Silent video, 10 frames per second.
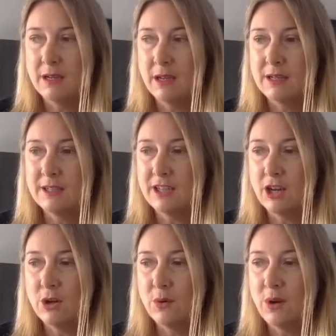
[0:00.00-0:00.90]

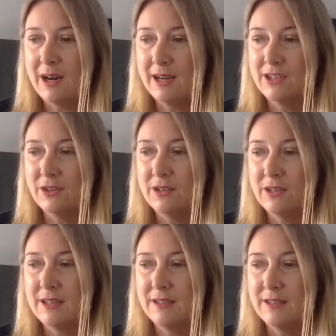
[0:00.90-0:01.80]
So I don't
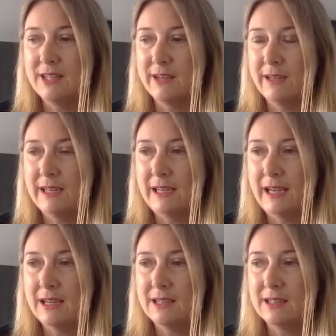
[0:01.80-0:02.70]
necessarily
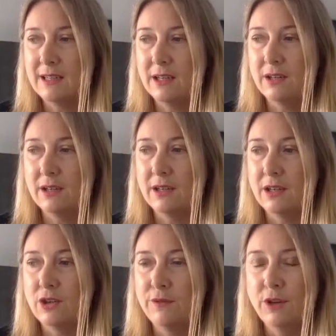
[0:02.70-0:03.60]
get
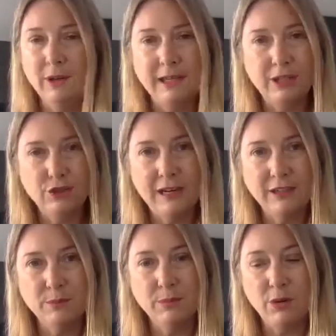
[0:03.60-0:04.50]
overtly
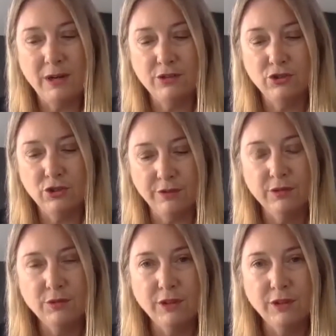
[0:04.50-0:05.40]
attracted by one
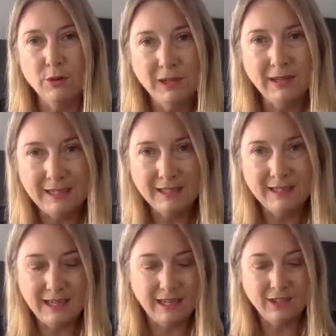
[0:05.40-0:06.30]
genre, although a like
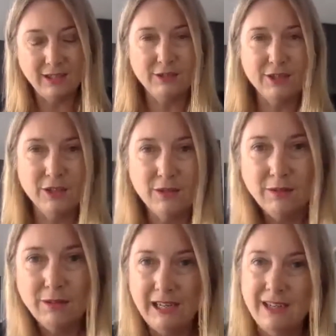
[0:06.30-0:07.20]
Tania, there are certain
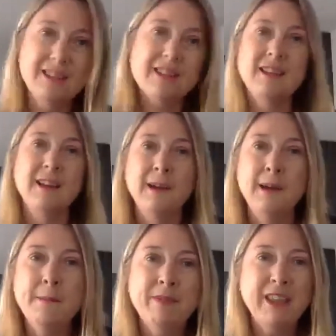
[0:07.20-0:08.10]
things
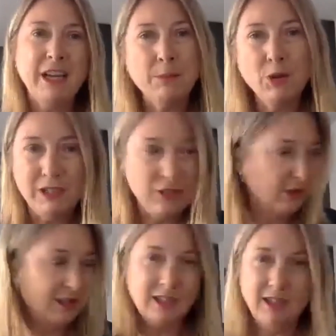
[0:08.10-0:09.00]
that I'm not
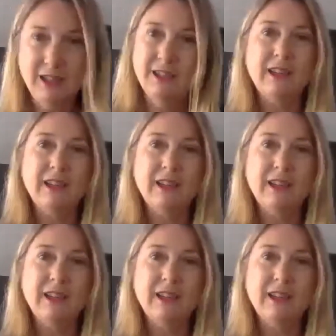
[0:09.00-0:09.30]
interested in.